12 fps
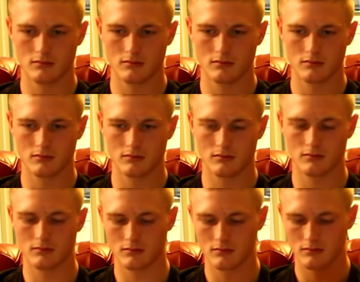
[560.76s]

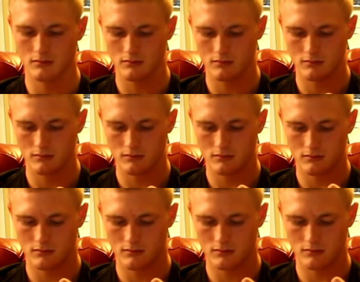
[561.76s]

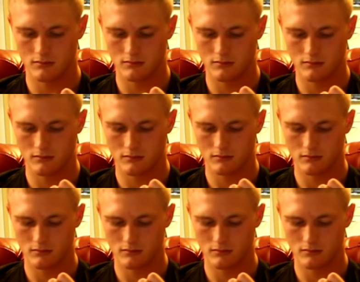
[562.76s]
This person isn't speaking.